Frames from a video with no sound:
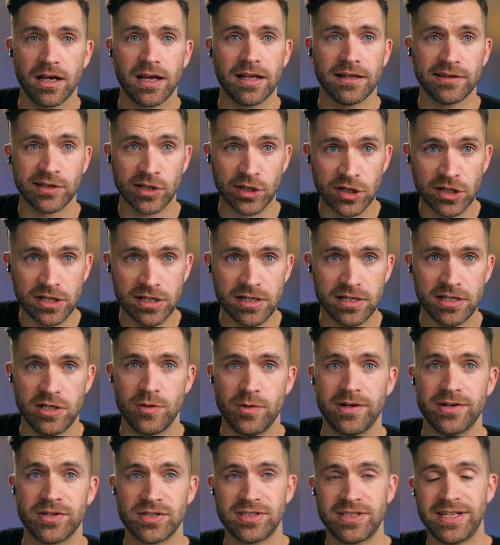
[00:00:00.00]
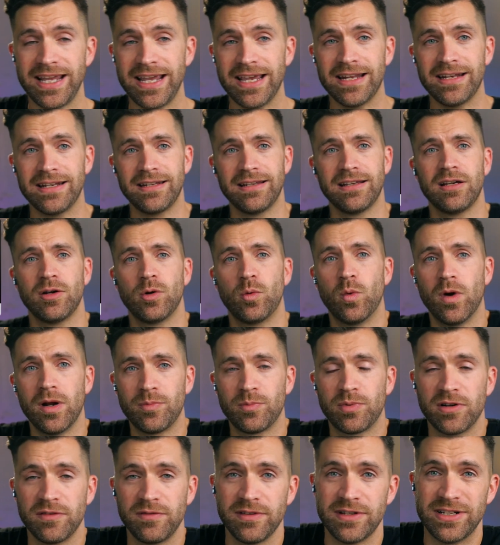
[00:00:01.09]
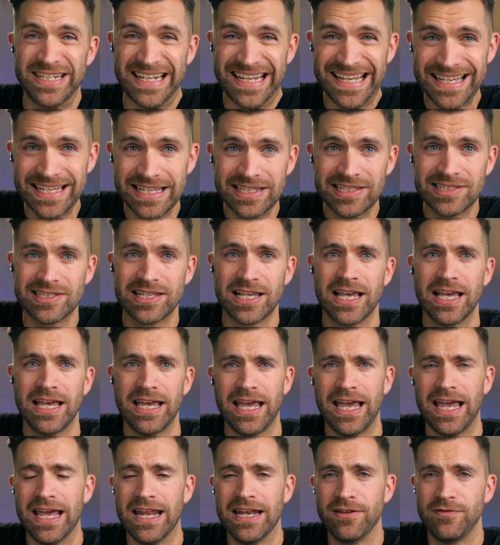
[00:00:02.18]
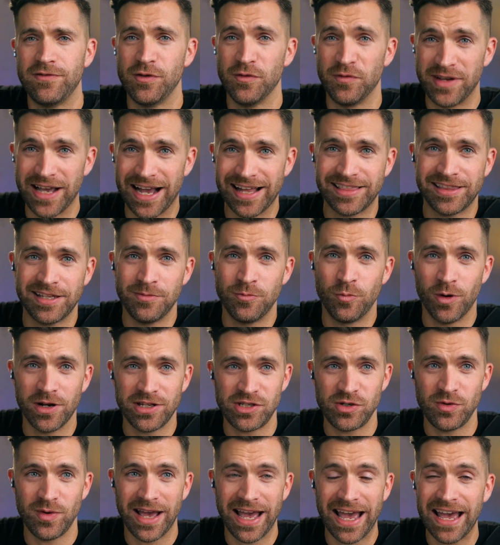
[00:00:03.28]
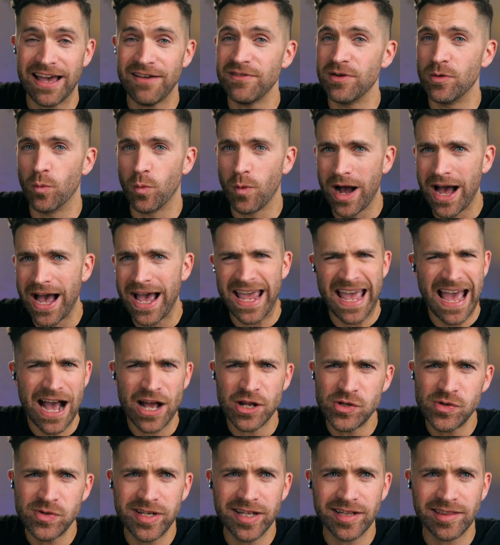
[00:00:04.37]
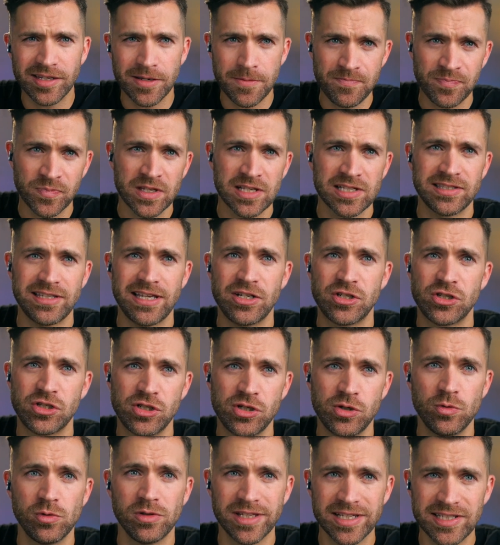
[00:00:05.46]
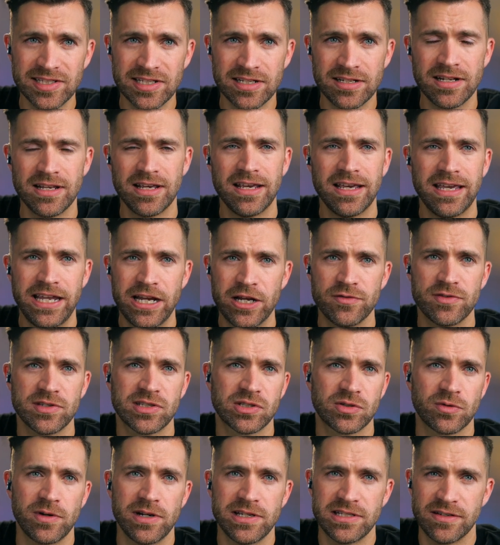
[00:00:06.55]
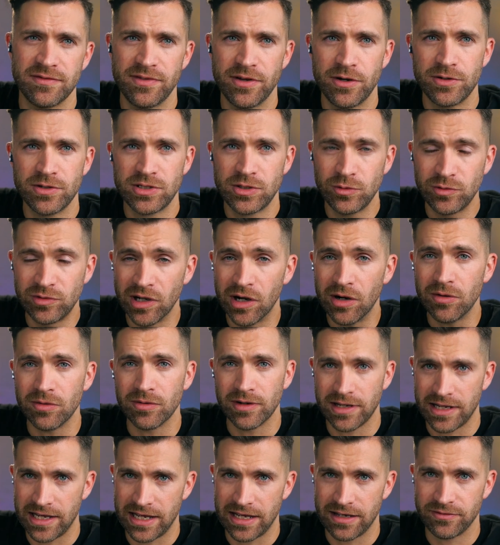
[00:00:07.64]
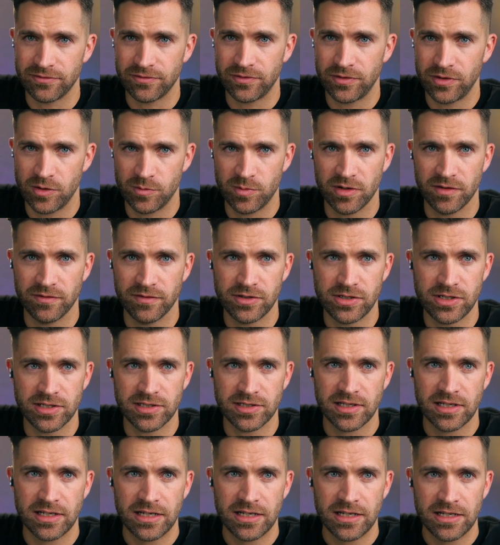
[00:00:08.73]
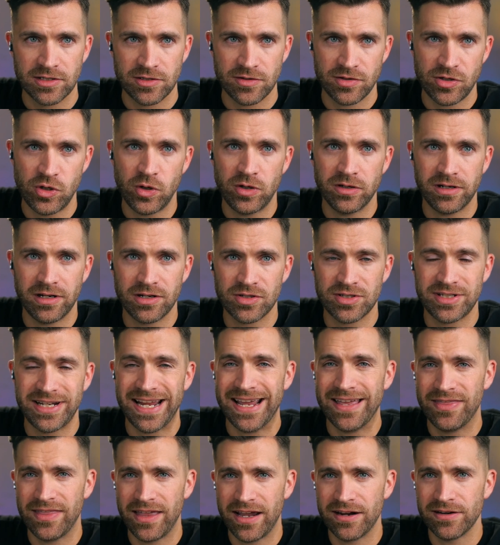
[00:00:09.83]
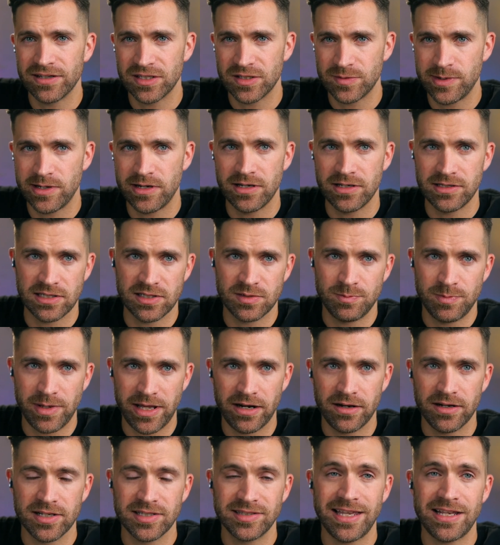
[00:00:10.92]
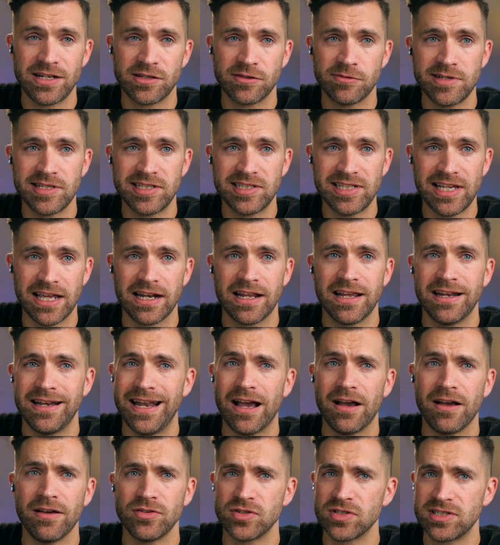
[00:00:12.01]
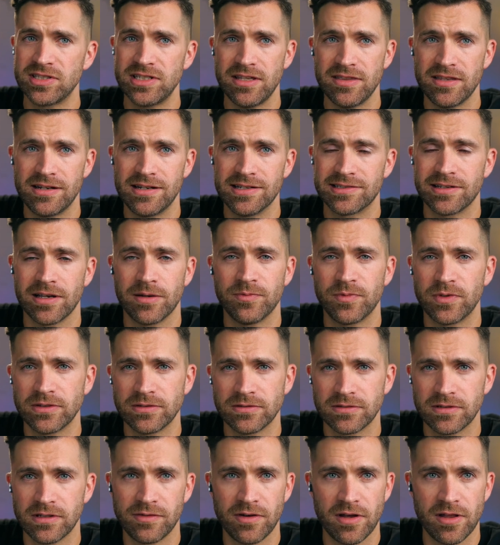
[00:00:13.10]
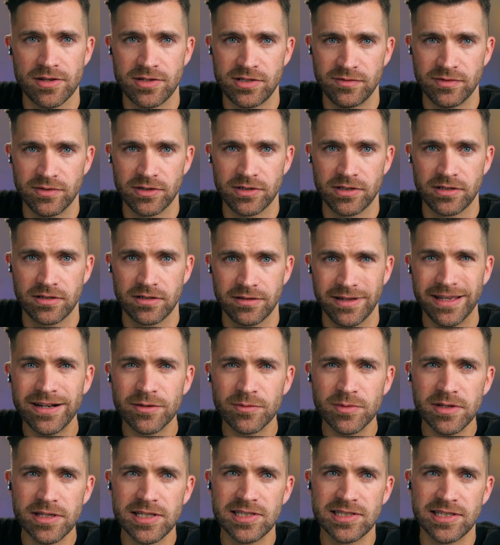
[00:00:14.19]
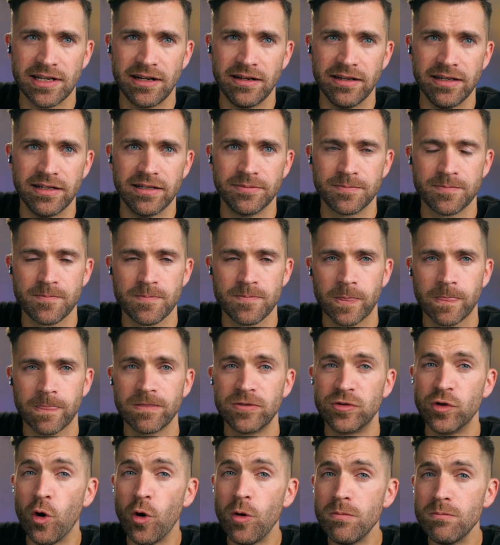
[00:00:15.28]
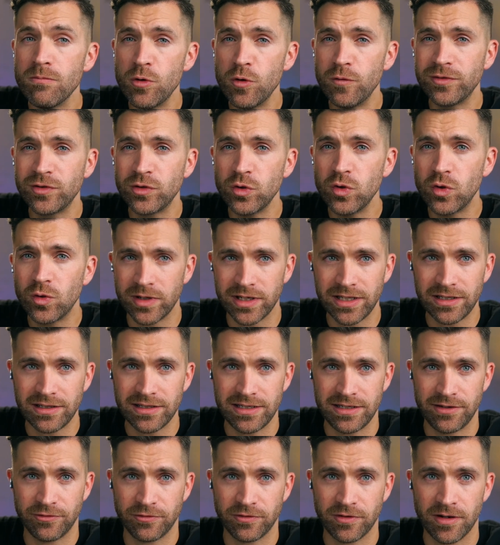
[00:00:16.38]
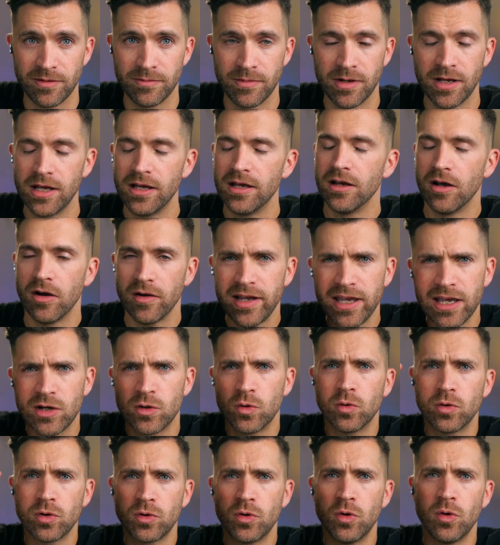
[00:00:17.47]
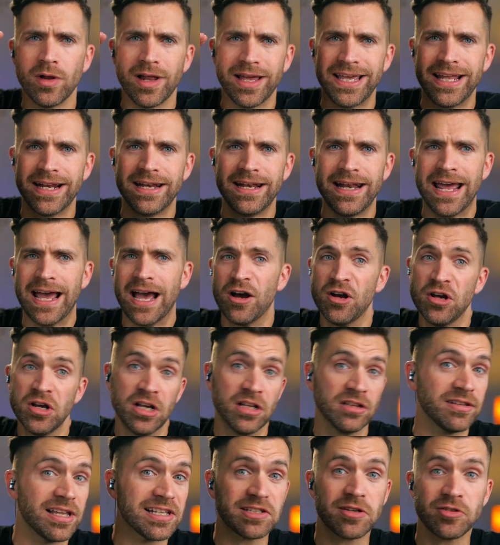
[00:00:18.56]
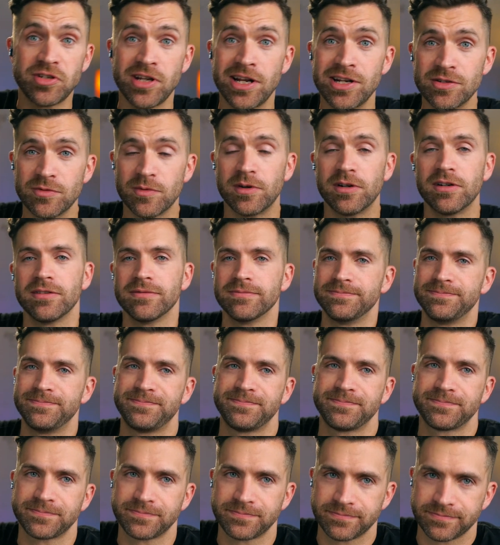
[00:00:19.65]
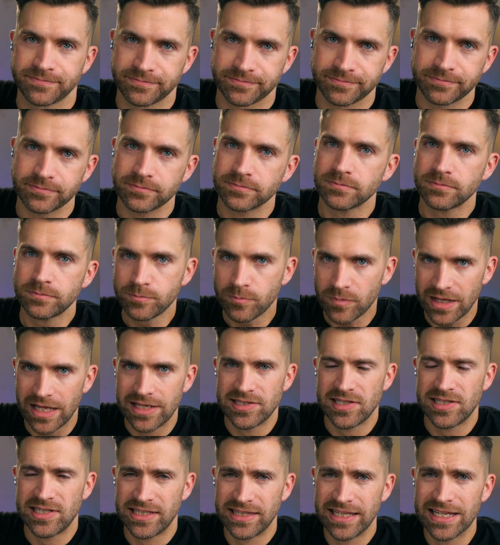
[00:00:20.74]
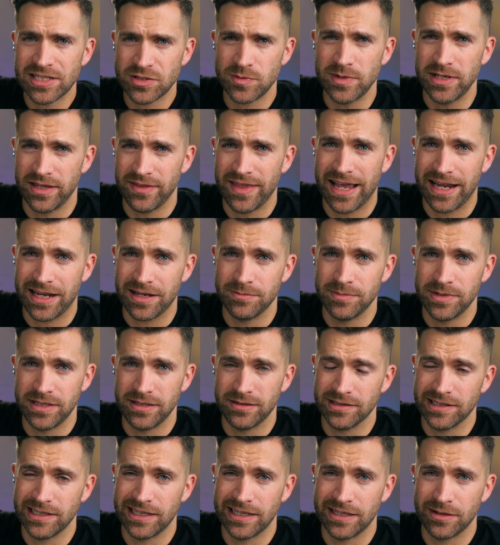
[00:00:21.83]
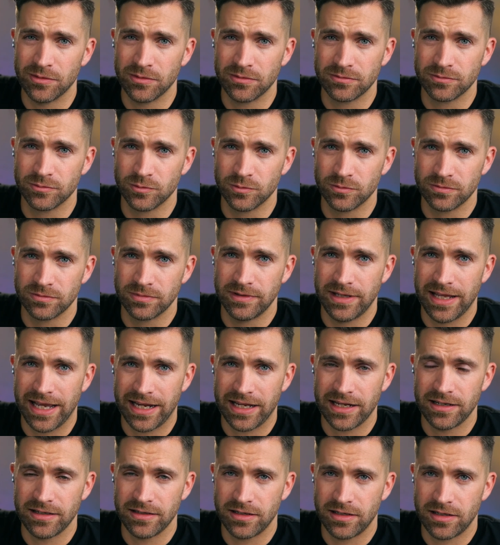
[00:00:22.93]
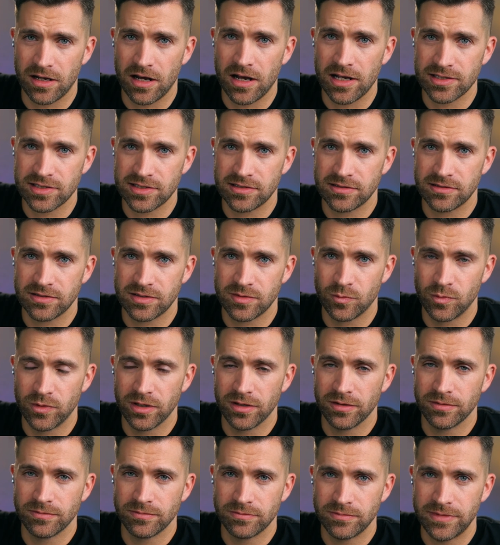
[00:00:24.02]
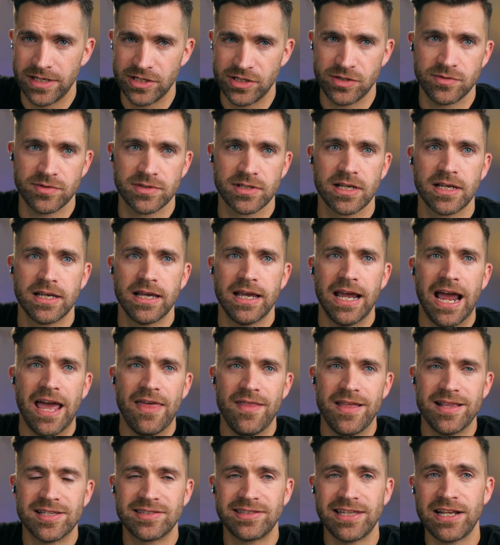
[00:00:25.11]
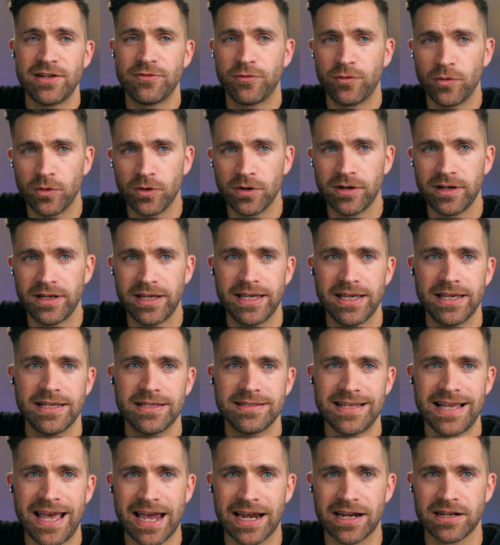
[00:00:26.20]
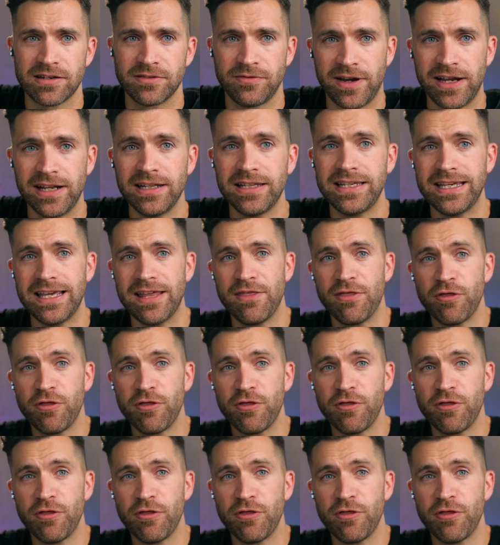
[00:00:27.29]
learn, you understand what privilege is, and if you've got them, what you have and why, how'd you get them. Stage 2, listen, hear the stories of those who don't have your privileges so that you can understand their experiences better. Stage 3, sit. Now, just sit in the discomfort of all that you've learned. Let it really settle in. Don't move too quickly from, okay, cool, I get it now, let's go change the world. As I said last week, that can cause some real issues. And then stage 4 is act. Finally, in